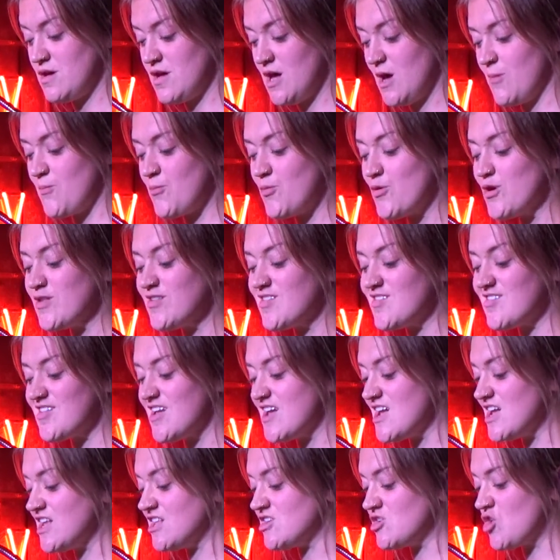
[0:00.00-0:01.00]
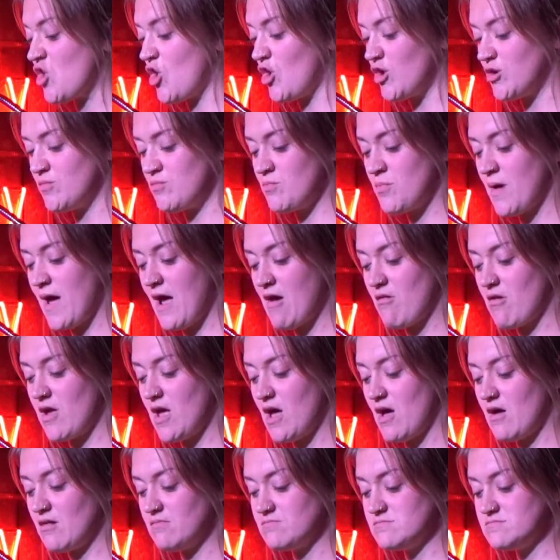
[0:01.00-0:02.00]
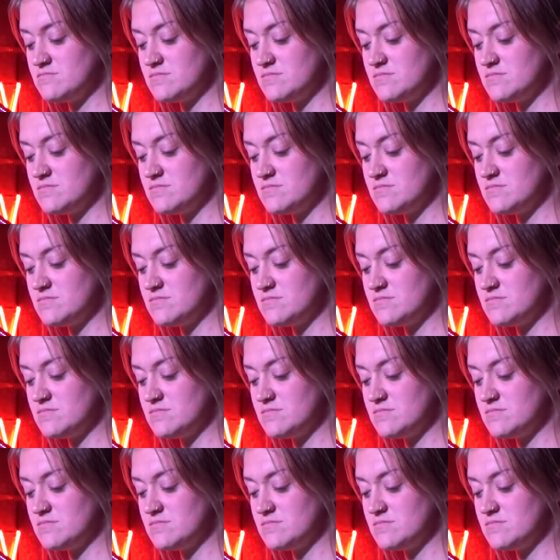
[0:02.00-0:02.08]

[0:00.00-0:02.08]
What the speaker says: a pristine cotton barrier.